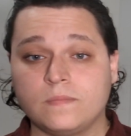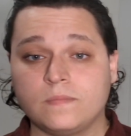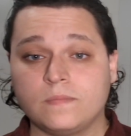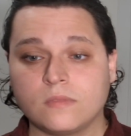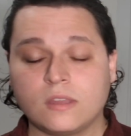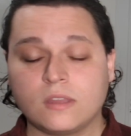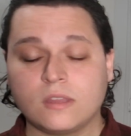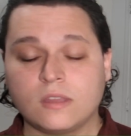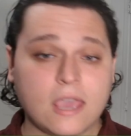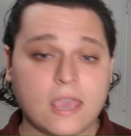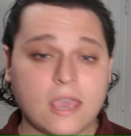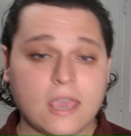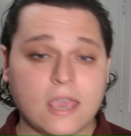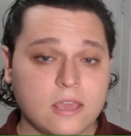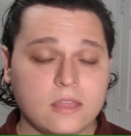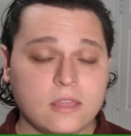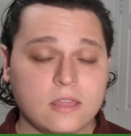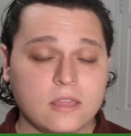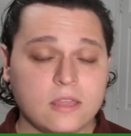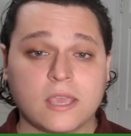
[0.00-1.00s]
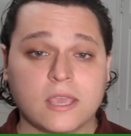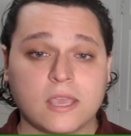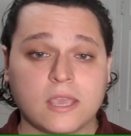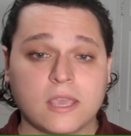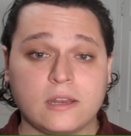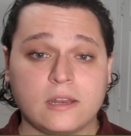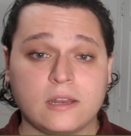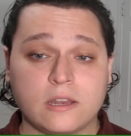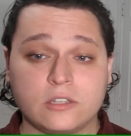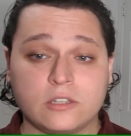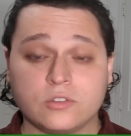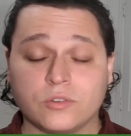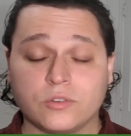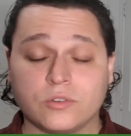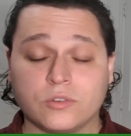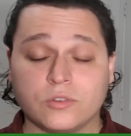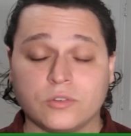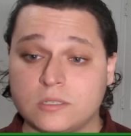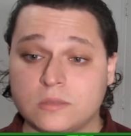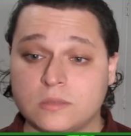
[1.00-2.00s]
can Nathan MacKinnon and his
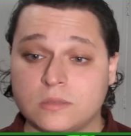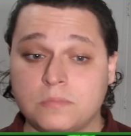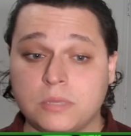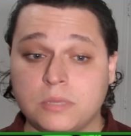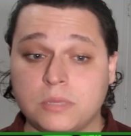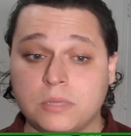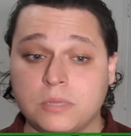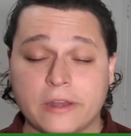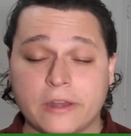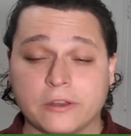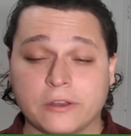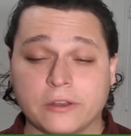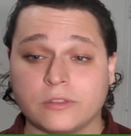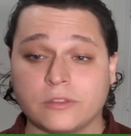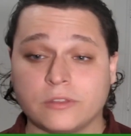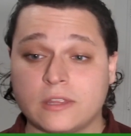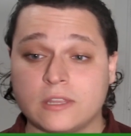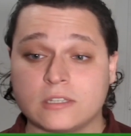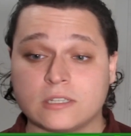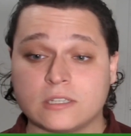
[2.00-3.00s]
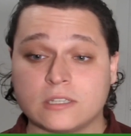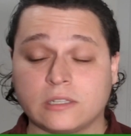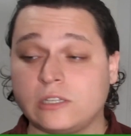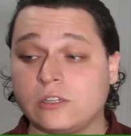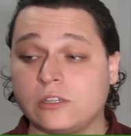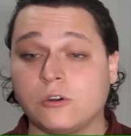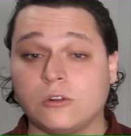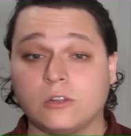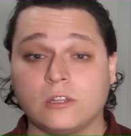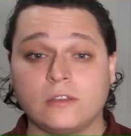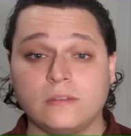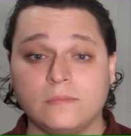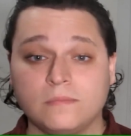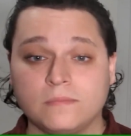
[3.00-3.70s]
friends be better than this elite goalie?